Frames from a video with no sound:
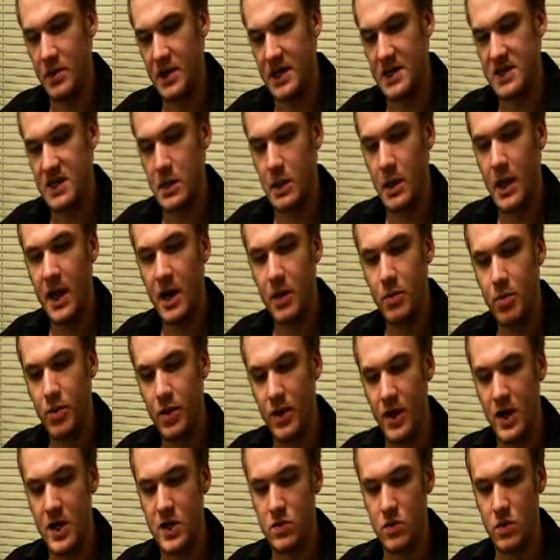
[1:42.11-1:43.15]
because a lot of
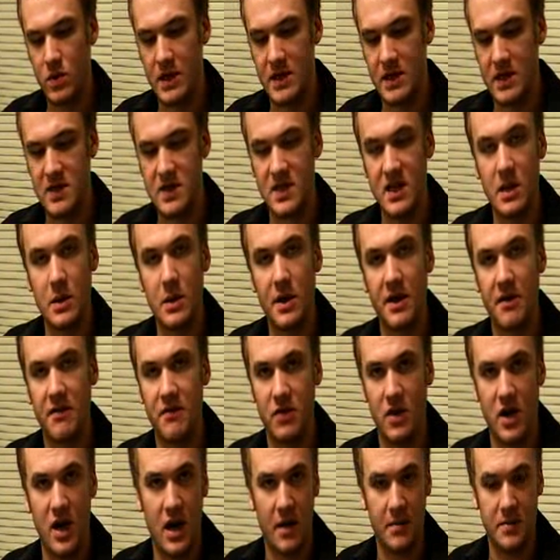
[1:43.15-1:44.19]
players will like to see a lot of
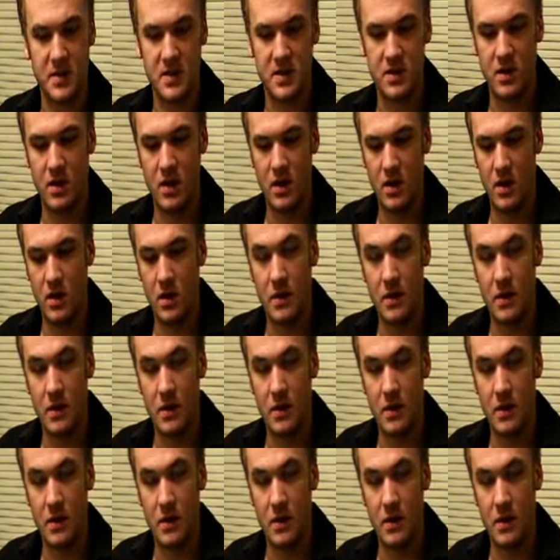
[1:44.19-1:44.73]
flops,